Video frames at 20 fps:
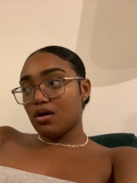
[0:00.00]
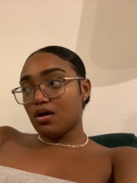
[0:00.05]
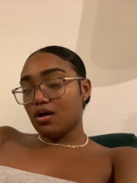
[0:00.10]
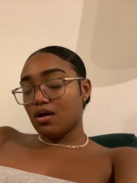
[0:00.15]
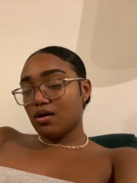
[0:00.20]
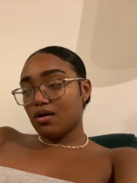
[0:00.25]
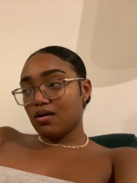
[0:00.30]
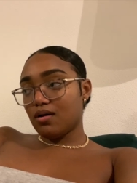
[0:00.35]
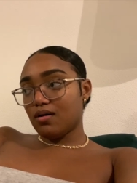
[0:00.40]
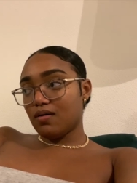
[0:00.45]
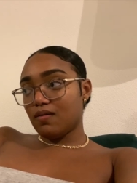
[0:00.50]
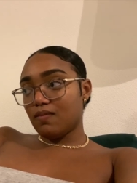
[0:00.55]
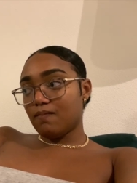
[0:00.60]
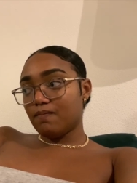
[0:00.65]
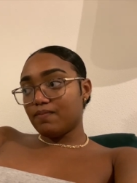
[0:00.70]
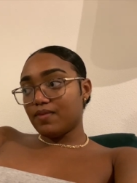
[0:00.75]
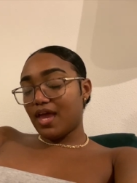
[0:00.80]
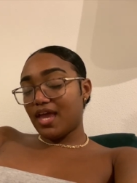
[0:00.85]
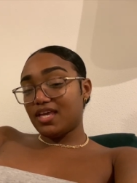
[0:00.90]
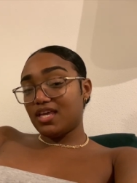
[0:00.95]

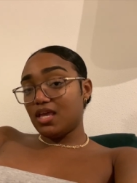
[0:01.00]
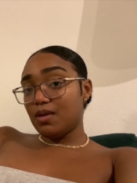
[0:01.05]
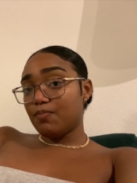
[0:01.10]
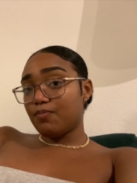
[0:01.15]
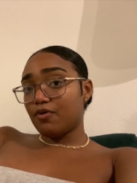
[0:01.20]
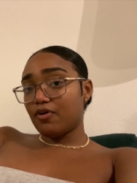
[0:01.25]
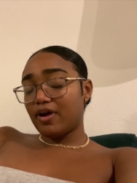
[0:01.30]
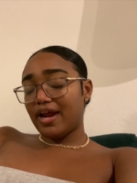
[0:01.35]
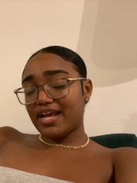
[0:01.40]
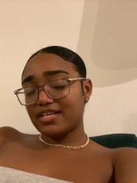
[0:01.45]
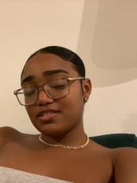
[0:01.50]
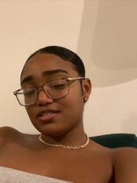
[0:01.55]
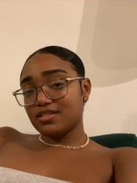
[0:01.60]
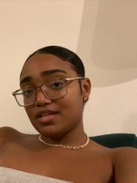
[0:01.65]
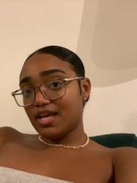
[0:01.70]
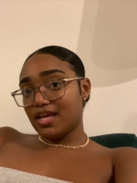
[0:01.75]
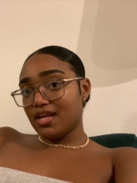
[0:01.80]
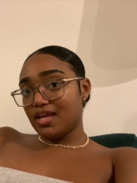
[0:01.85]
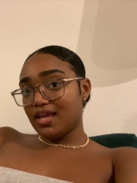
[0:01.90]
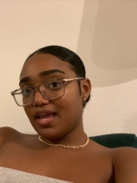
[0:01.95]
um, I keep
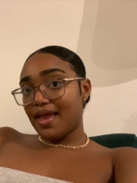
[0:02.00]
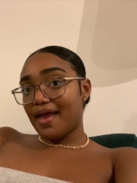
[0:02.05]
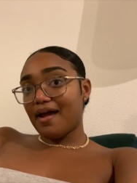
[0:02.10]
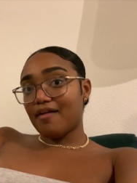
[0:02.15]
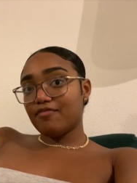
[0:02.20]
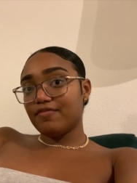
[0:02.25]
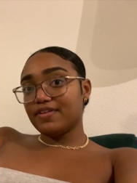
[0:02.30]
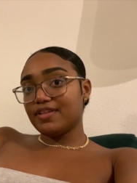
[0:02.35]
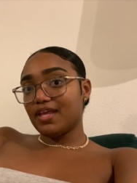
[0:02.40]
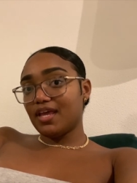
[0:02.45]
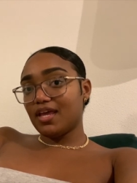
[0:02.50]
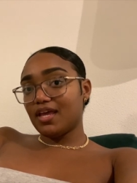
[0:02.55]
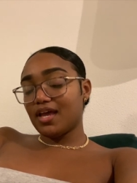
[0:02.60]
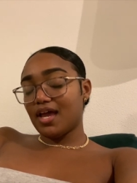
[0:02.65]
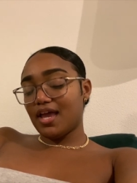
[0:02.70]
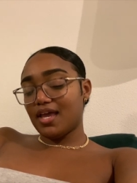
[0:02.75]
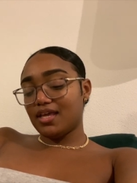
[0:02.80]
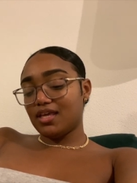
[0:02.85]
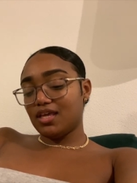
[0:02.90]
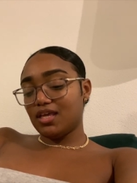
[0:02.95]
procrastinating everything
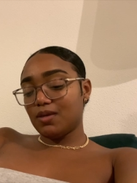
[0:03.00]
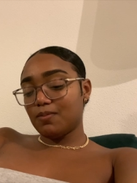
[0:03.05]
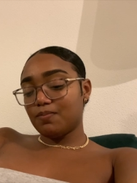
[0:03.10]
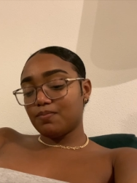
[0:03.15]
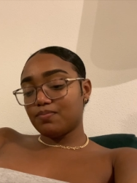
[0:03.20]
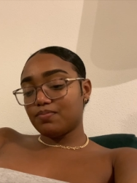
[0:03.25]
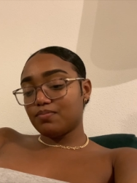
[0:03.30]
I keep